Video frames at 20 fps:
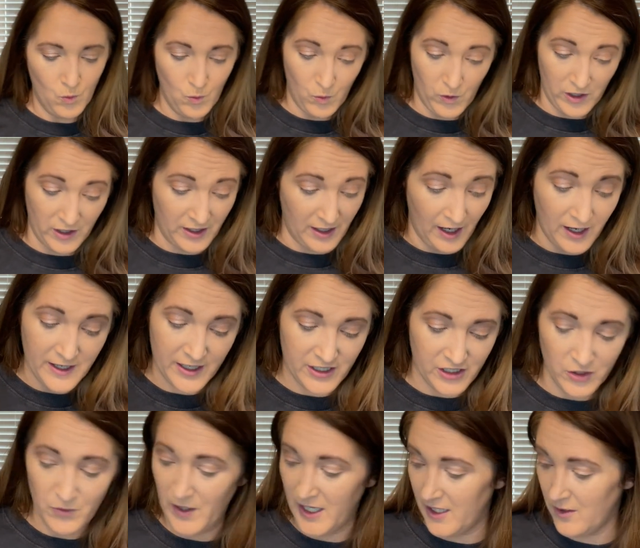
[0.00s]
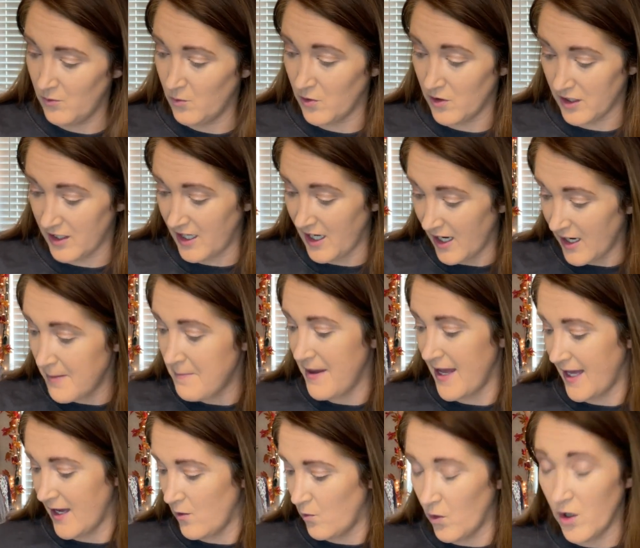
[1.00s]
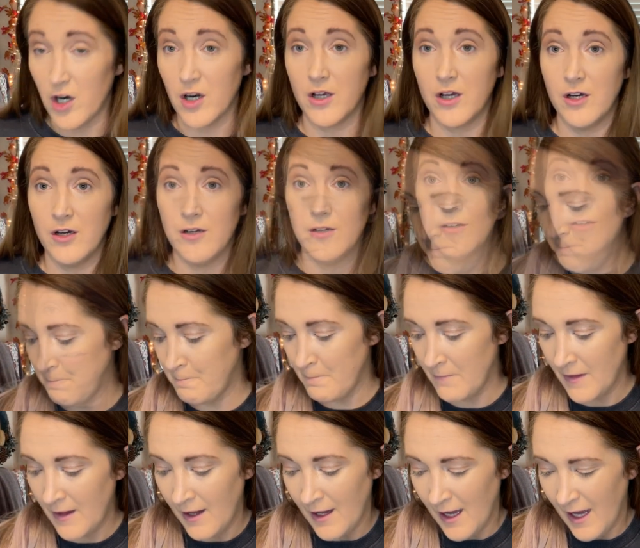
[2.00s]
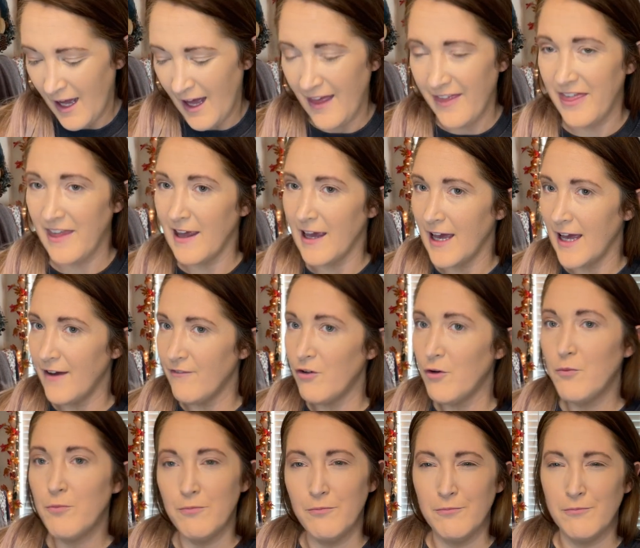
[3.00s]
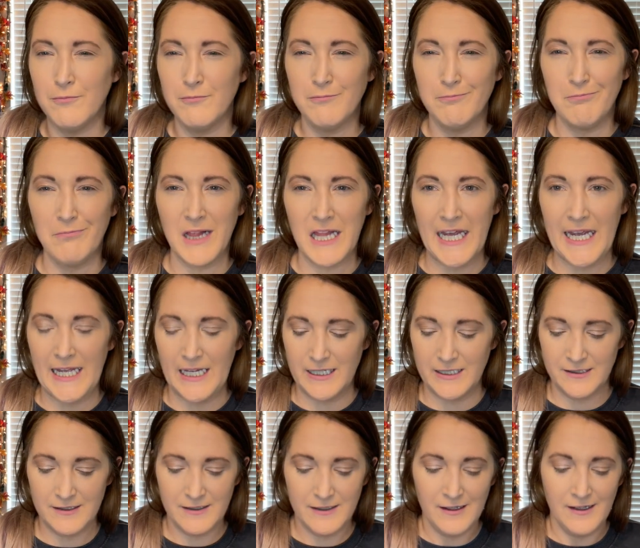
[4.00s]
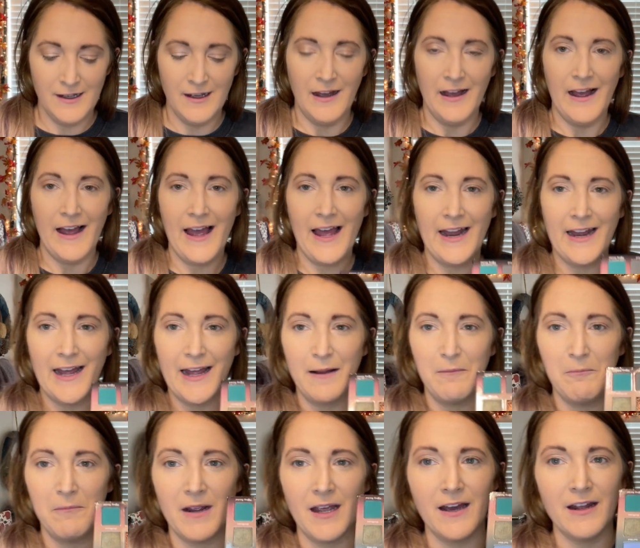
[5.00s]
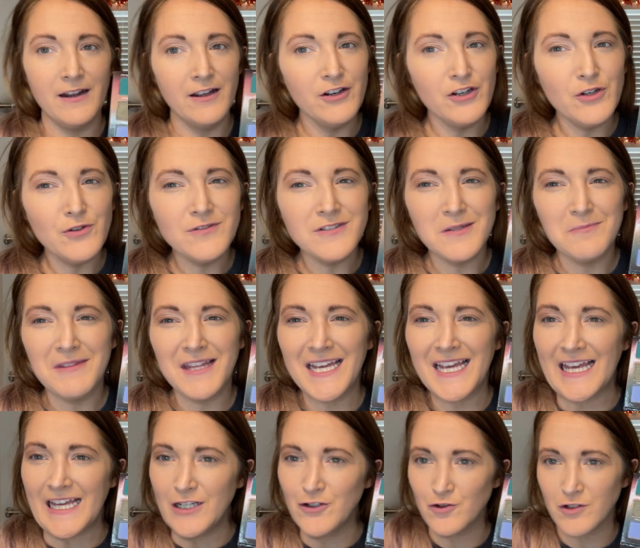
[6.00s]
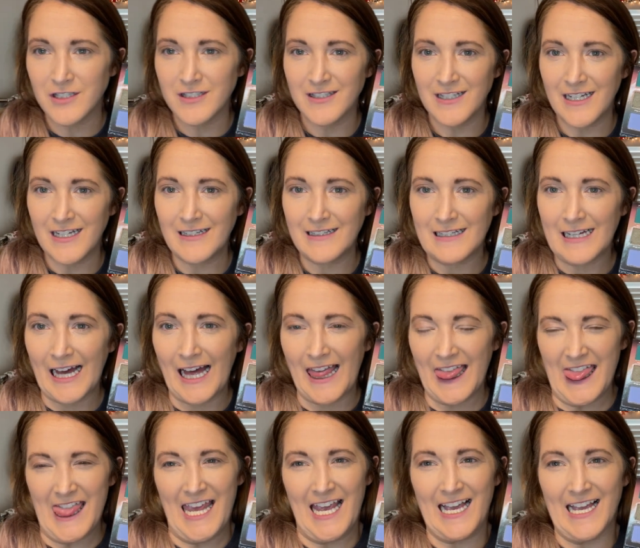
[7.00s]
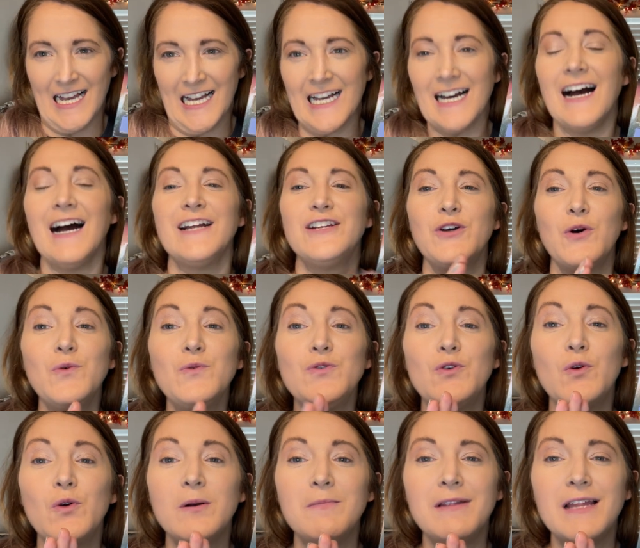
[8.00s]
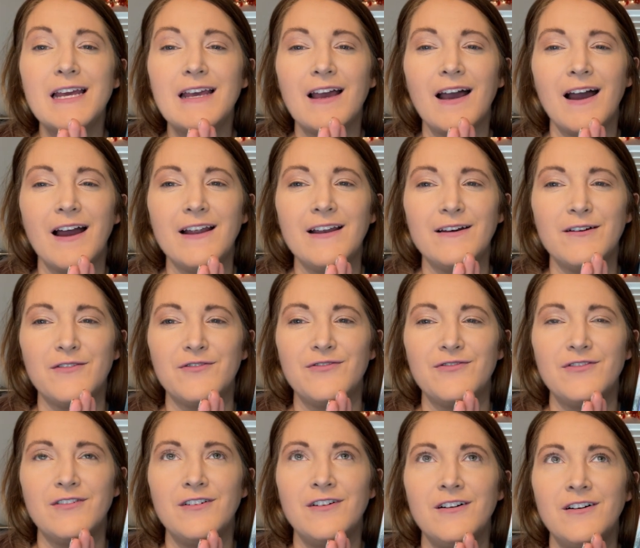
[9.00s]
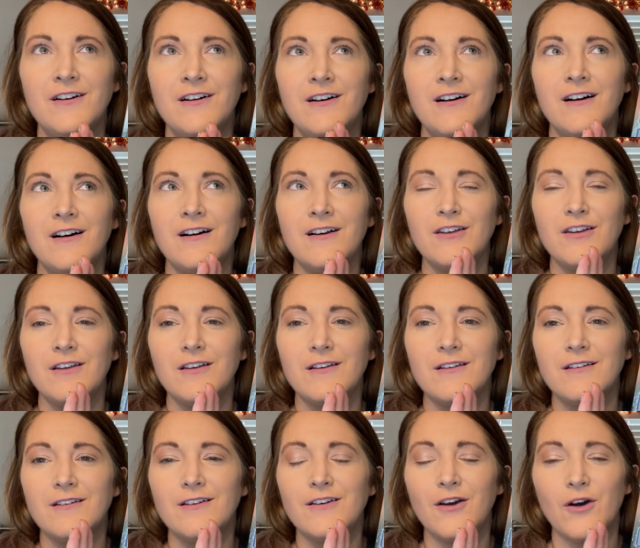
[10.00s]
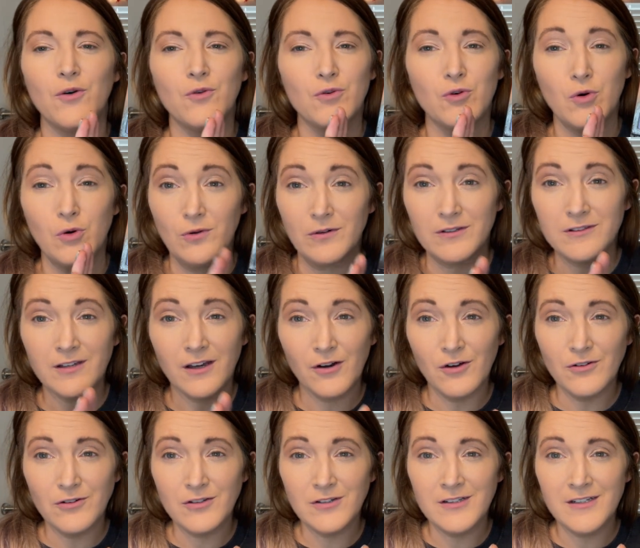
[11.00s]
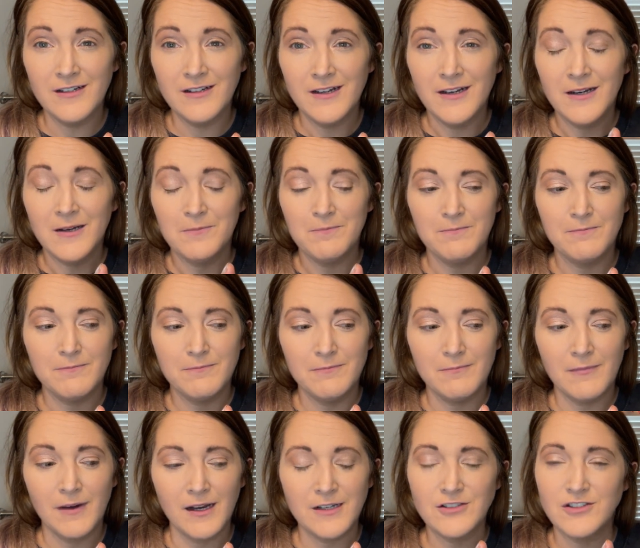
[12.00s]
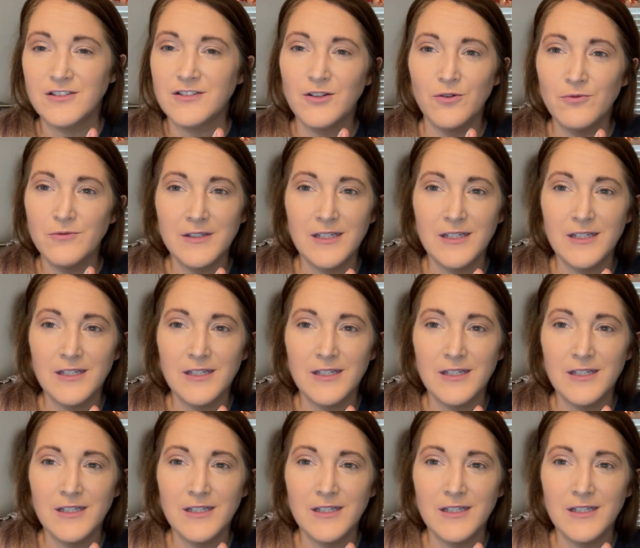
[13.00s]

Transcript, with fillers: we're going to do it. We're going to make it work. I think I have a plan. And I'm going to do something interesting, I think. I don't normally kind of go cool toned. I just don't